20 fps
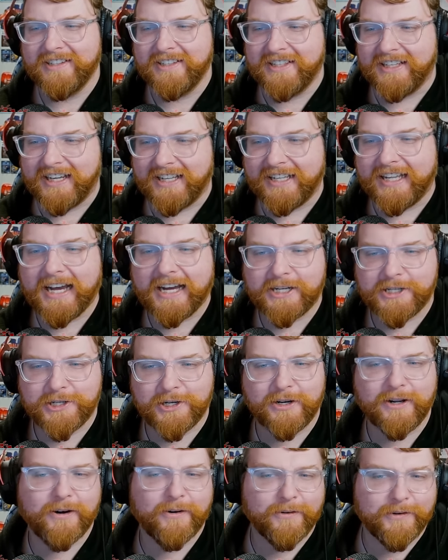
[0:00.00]
And that
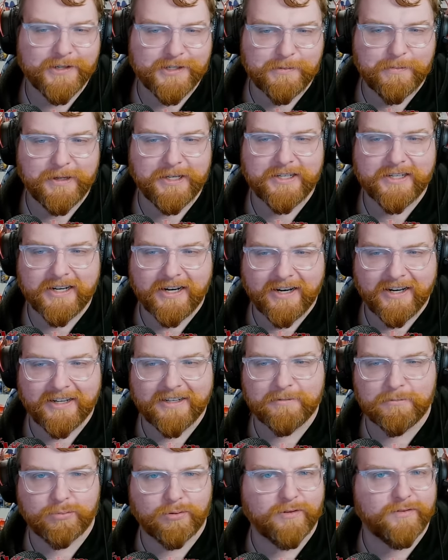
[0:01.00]
should always be
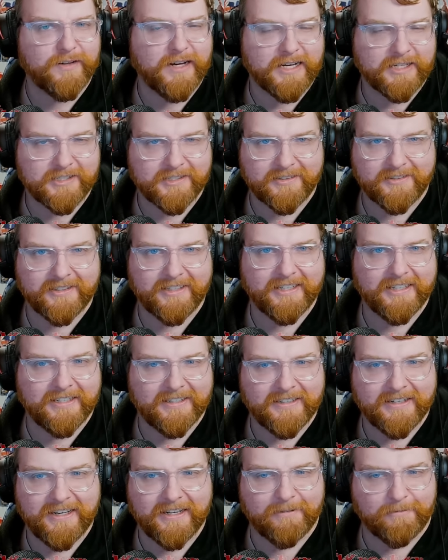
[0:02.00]
done professionally
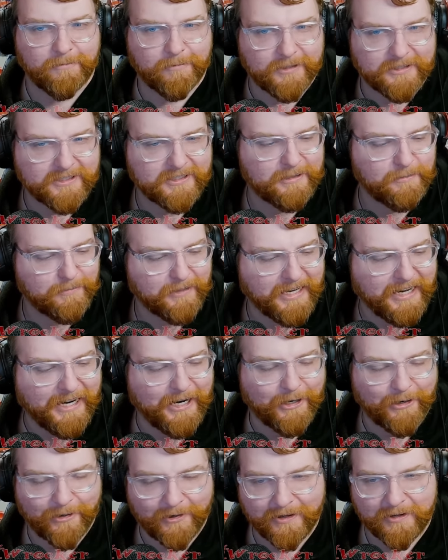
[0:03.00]
and with some
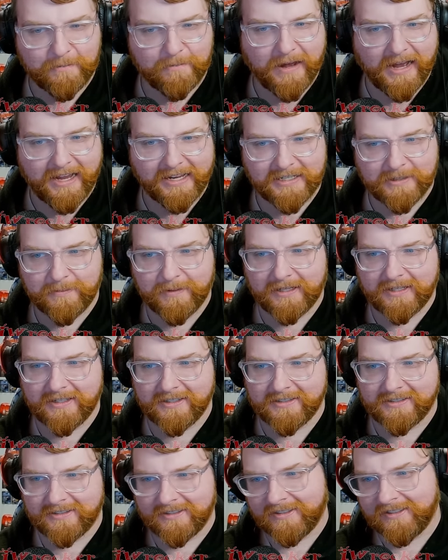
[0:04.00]
care in mind,
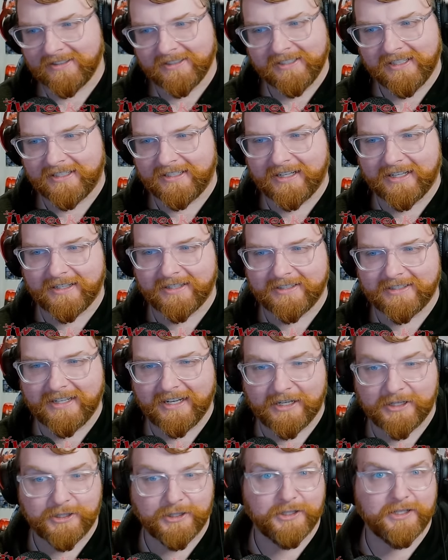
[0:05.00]
because at the end of the day,
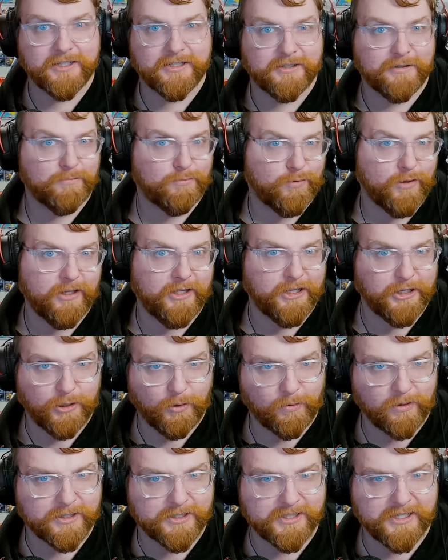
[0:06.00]
it's really
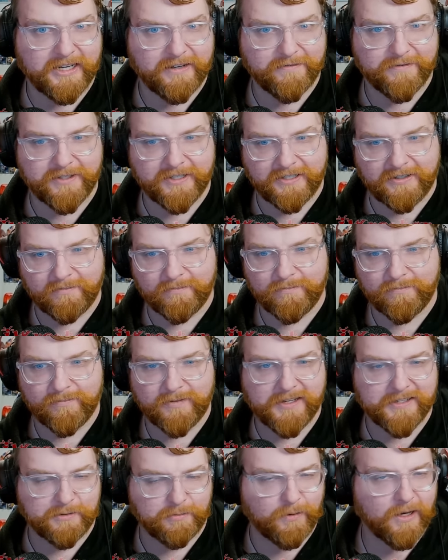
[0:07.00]
your safety
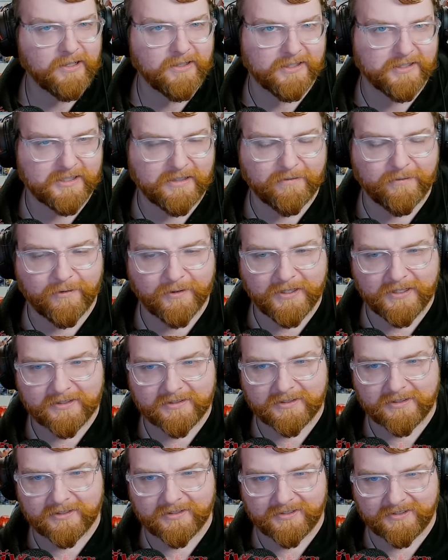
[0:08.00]
as well as everyone
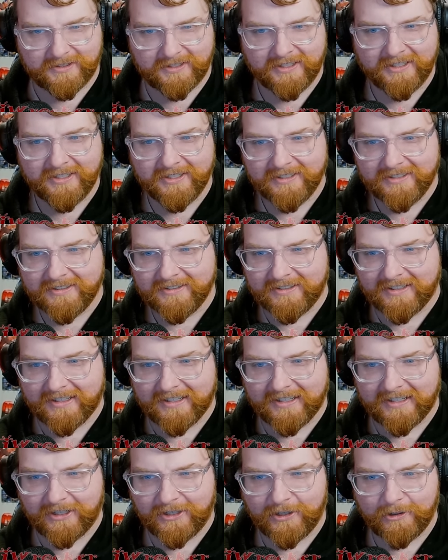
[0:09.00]
else's.
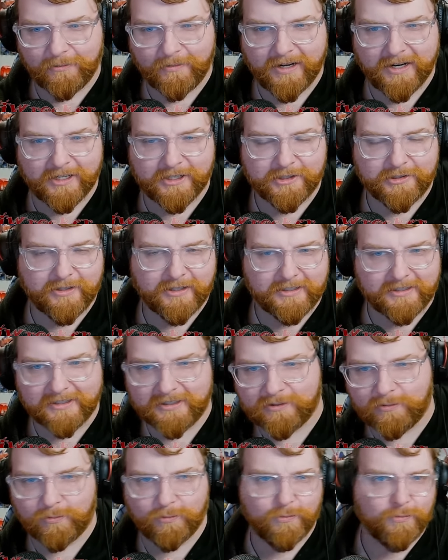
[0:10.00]
You don't want a truck
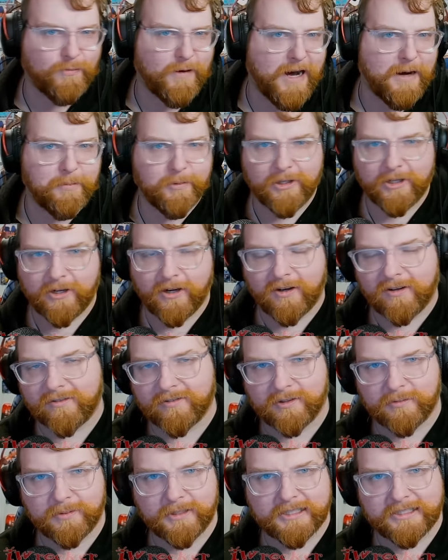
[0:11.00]
that's wobbling all over
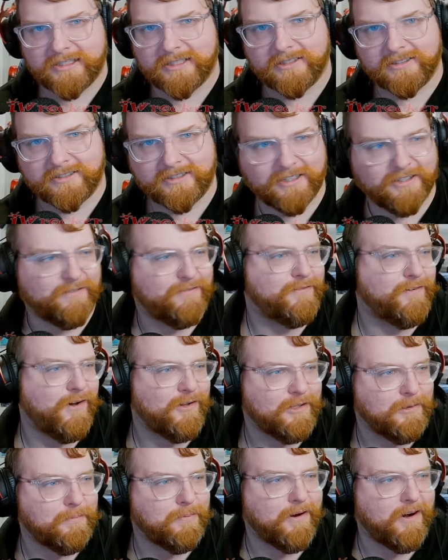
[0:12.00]
the place and it's going to
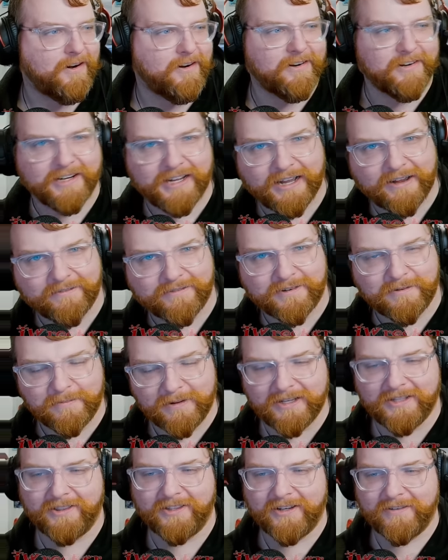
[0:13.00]
fall apart after
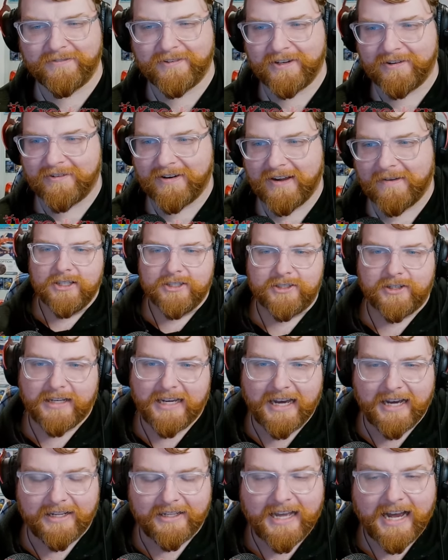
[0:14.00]
being lifted, right? So
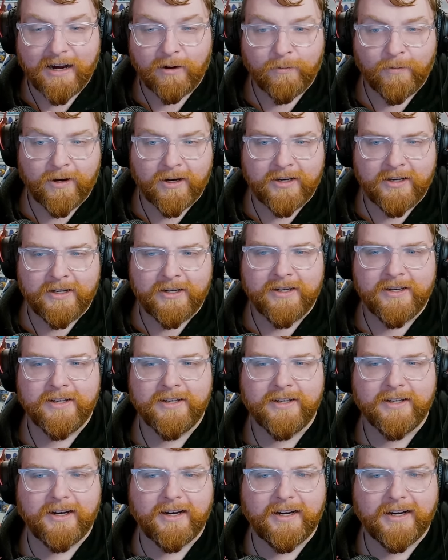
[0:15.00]
yeah, that one,
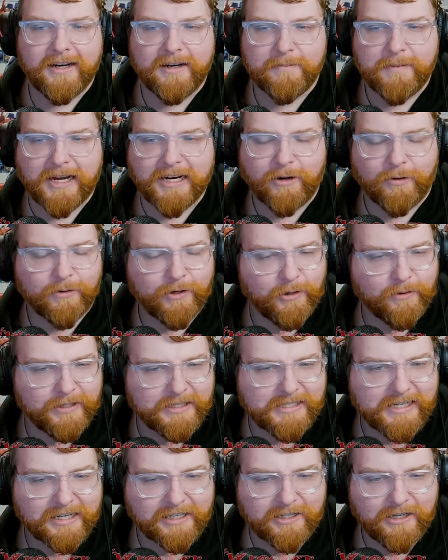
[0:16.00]
I don't know
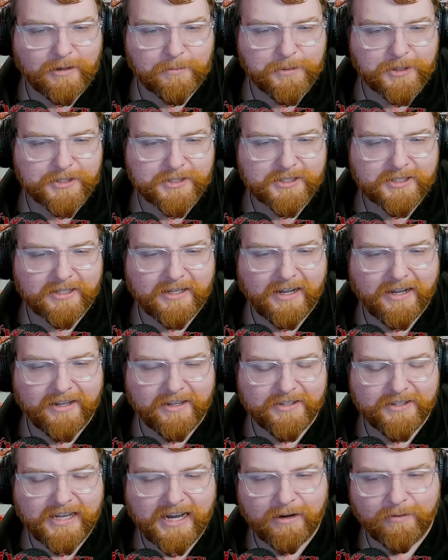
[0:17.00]
exact numbers.
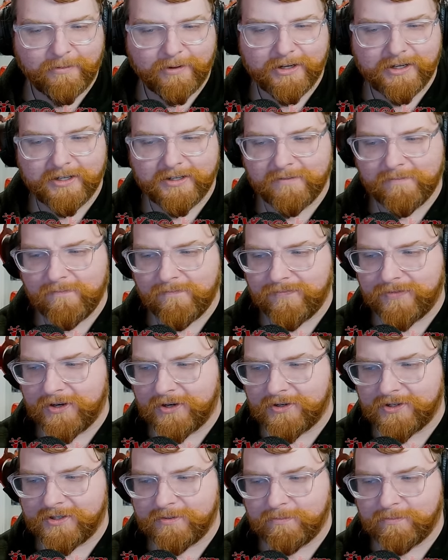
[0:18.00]
That one, there's,